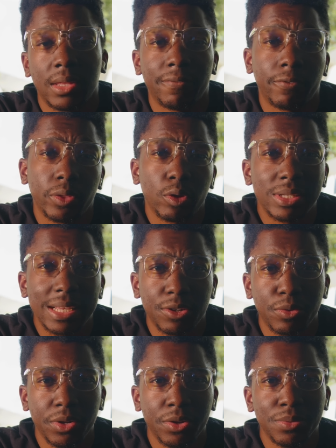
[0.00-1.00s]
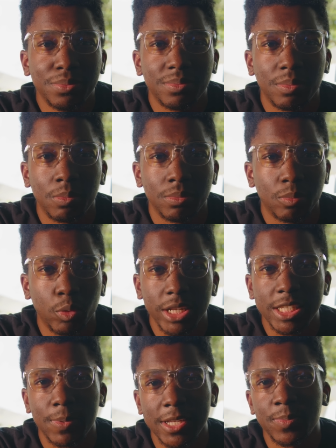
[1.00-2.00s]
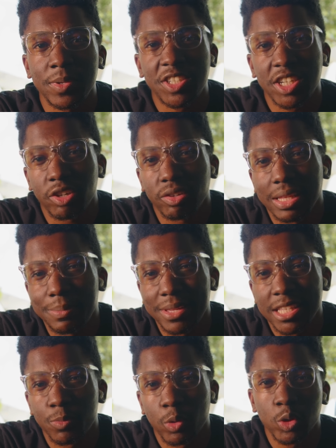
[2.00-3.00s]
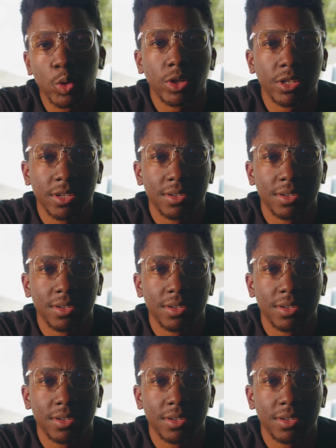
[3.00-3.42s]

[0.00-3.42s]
And for those that don't know, more displacement generally means more torque.